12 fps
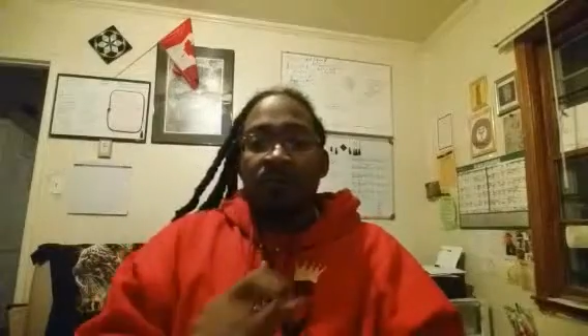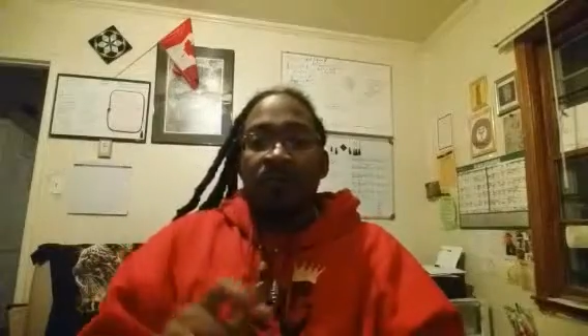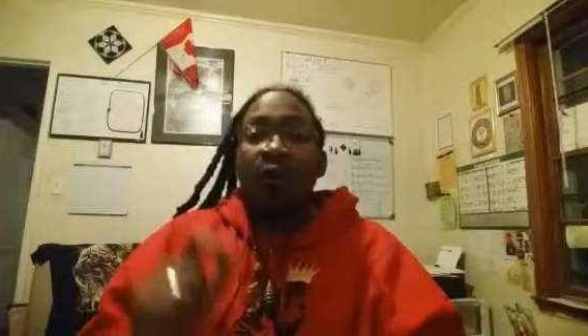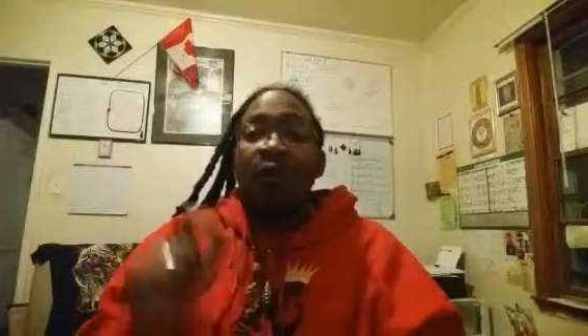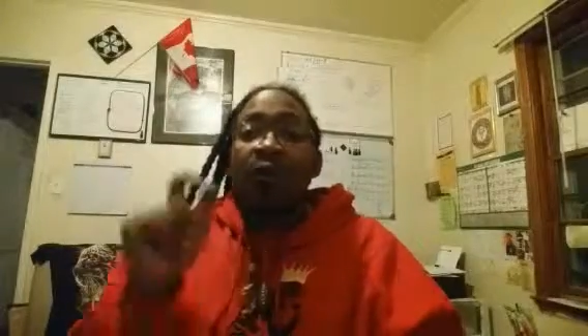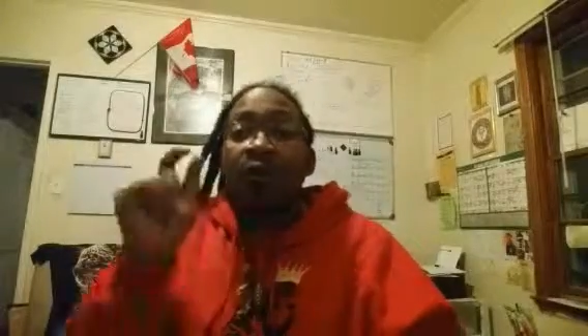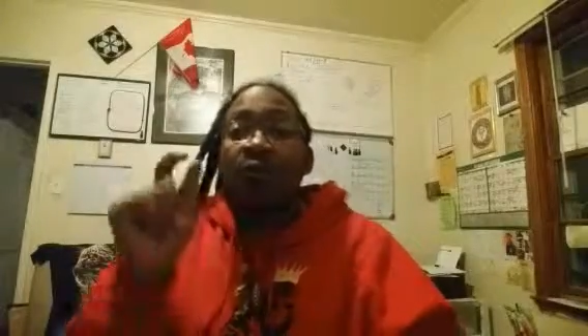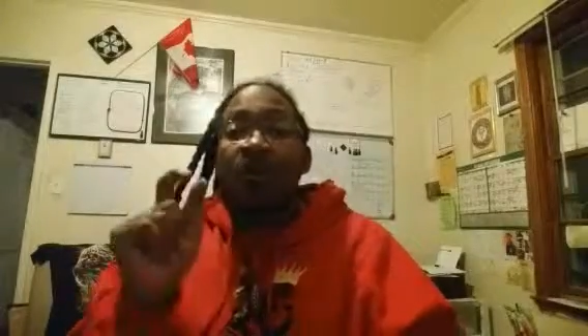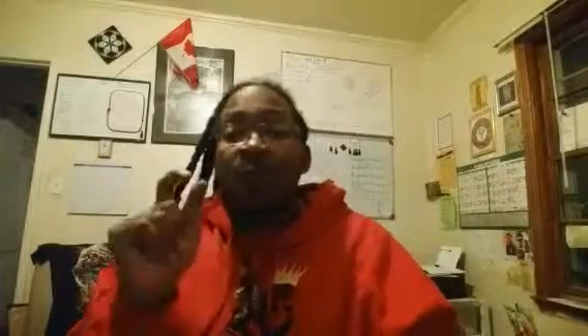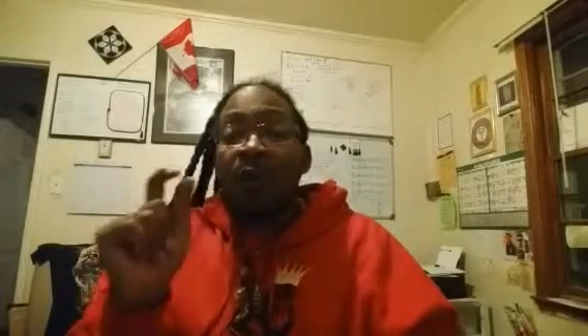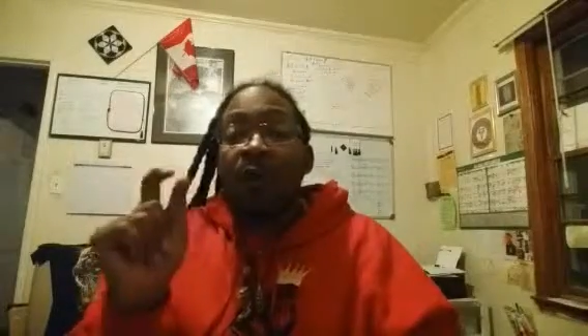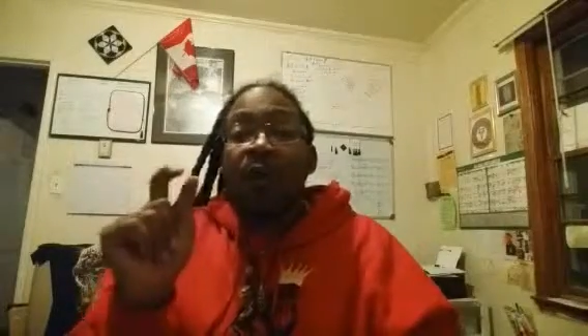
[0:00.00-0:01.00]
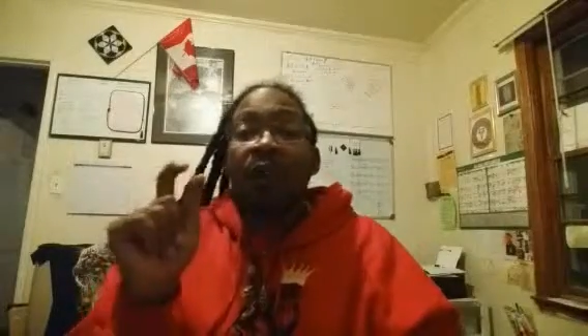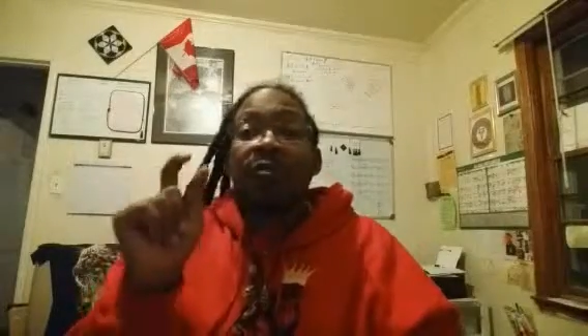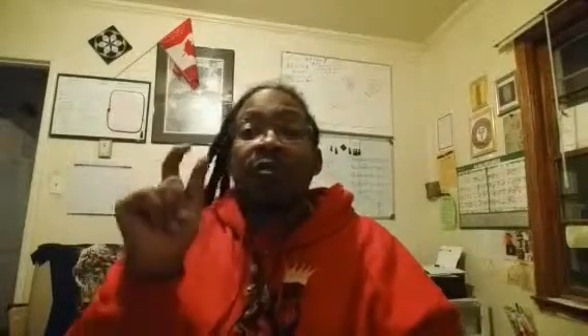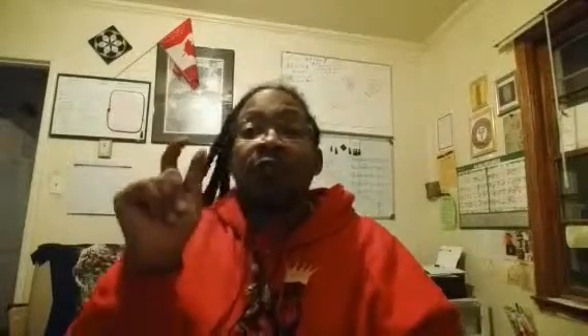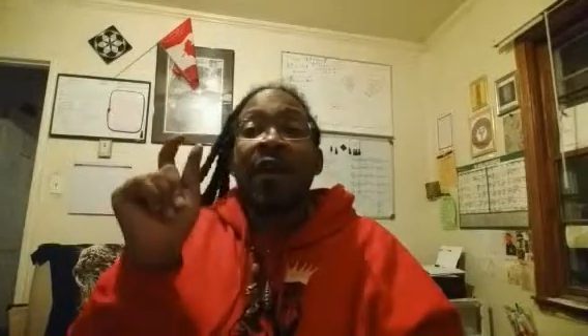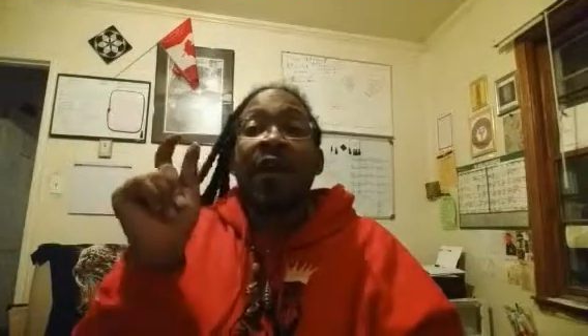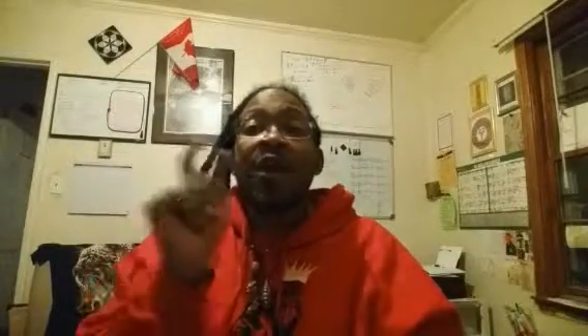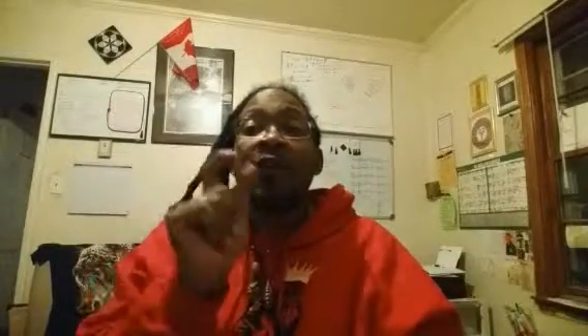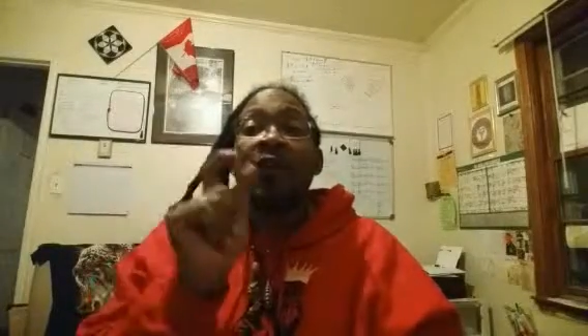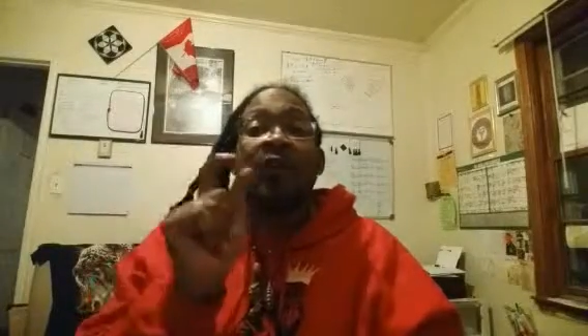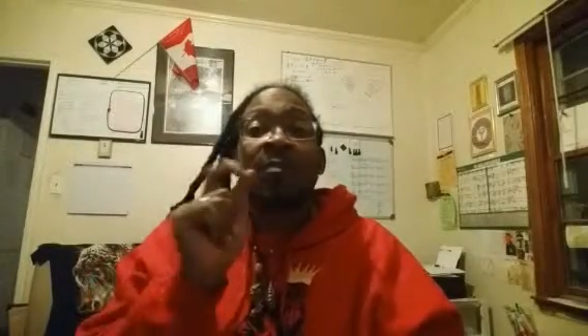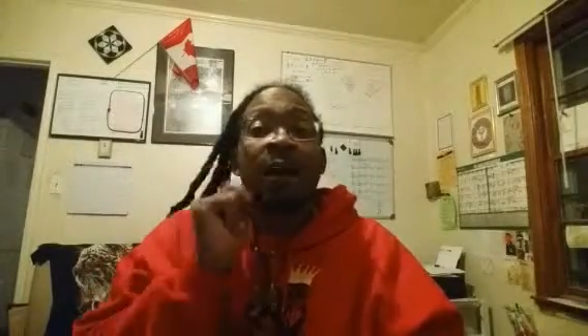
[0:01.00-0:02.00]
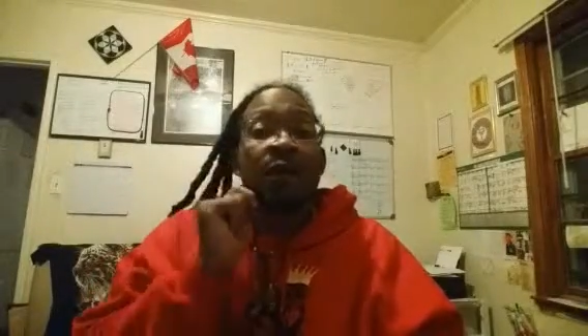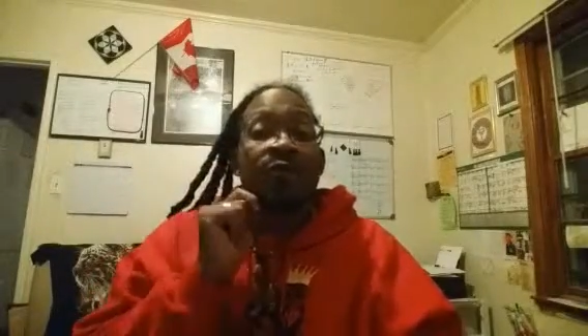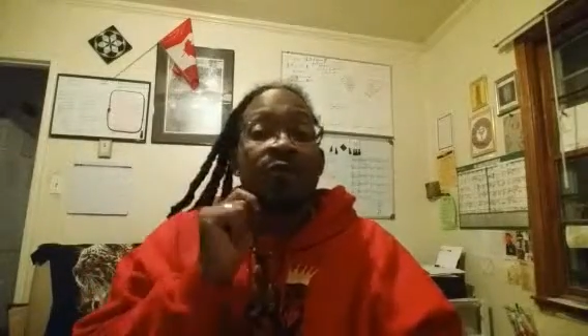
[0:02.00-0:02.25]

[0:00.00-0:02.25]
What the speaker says: Mercury in retrograde governs small